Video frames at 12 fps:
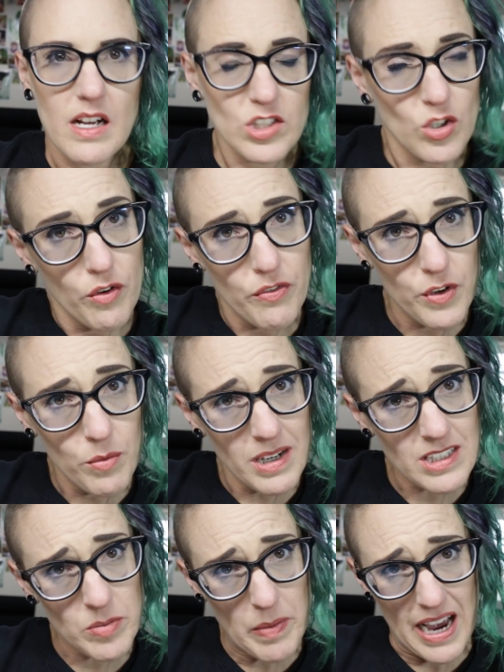So a few
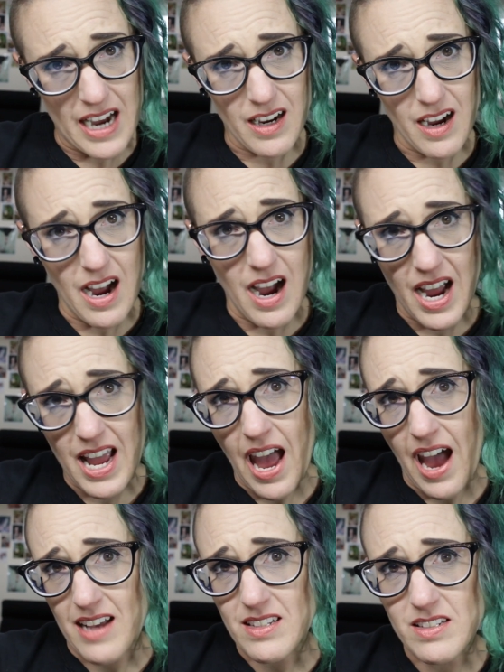months back, I
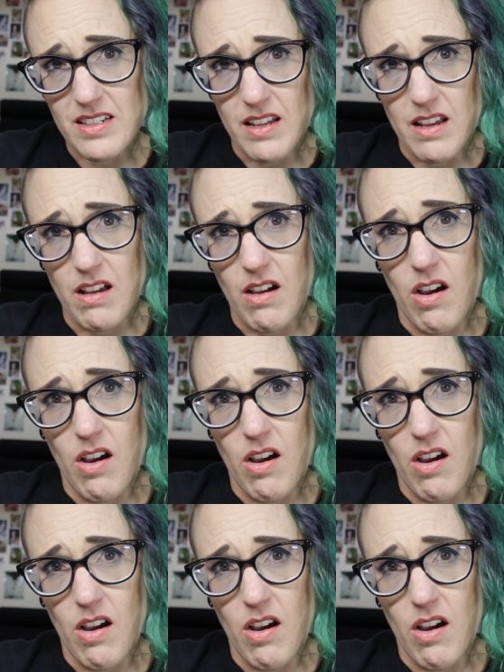asked